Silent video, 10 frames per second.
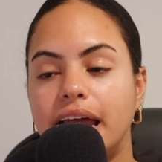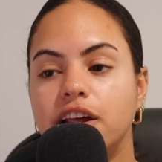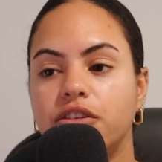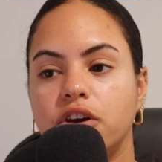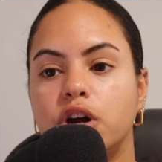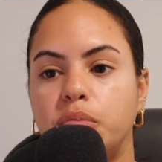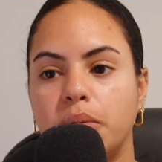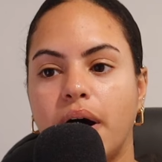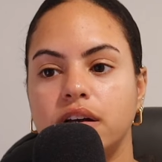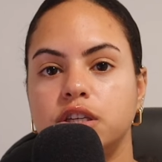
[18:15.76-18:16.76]
anything could be
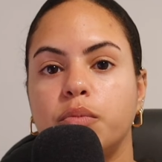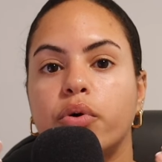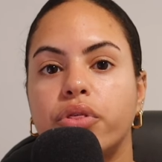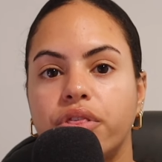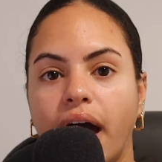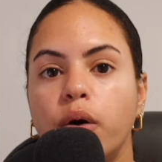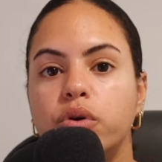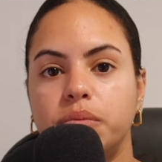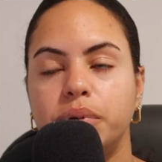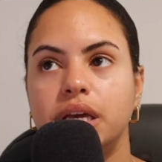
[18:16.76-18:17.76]
possible. That
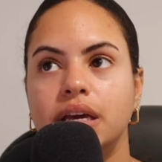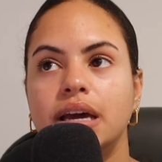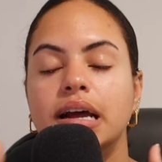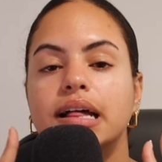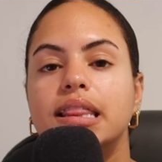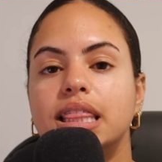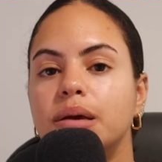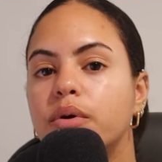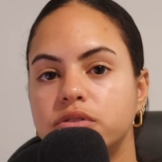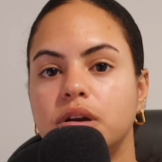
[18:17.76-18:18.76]
would be the
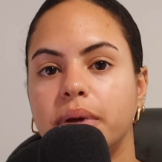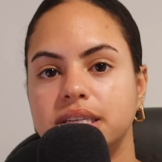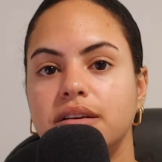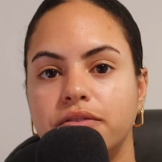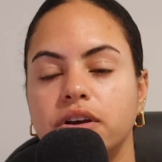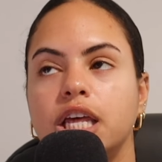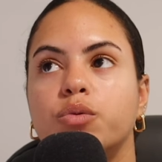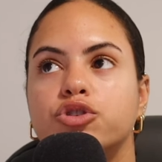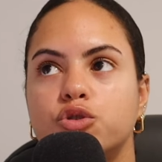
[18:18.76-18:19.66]
most amazing feeling, which